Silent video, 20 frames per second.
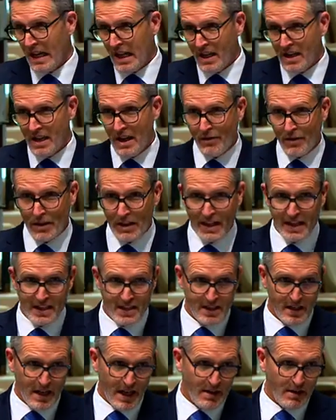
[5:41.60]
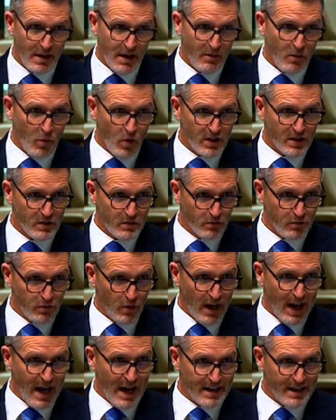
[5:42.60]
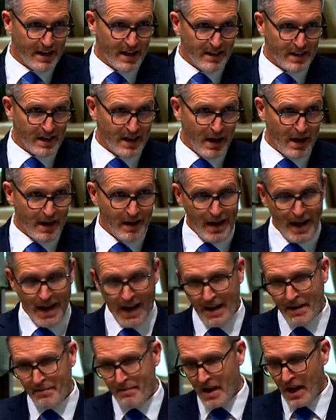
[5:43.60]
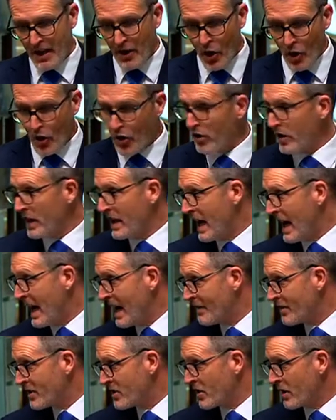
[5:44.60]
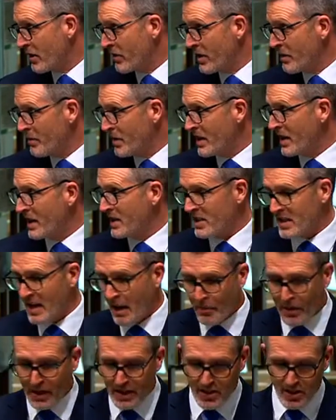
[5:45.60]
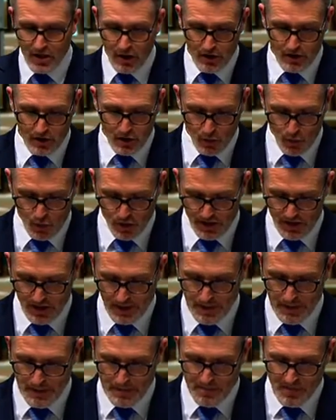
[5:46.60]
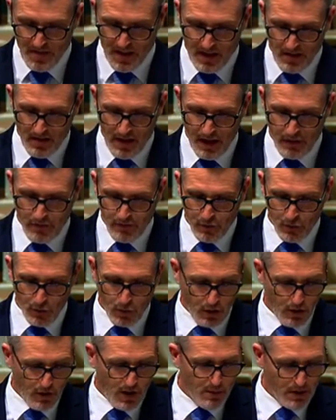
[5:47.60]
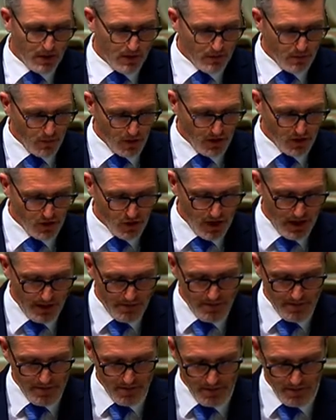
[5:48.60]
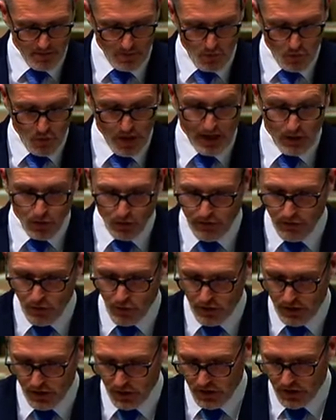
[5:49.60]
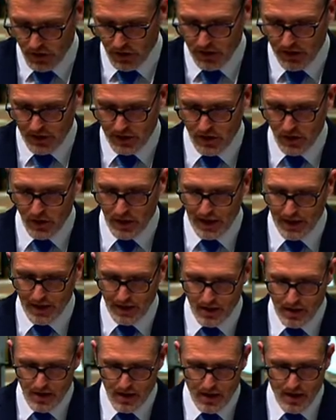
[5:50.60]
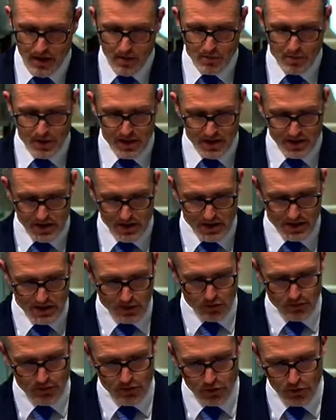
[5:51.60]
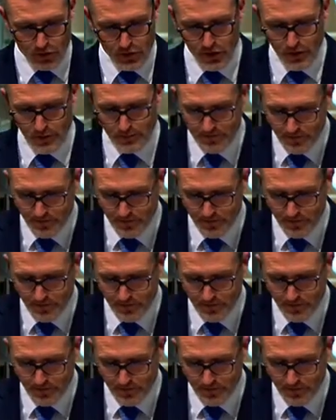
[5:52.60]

nevertheless what's regarded as an early harvest agreement, a stepping stone towards that full agreement, which we look forward to, certainly Australian businesses look forward to.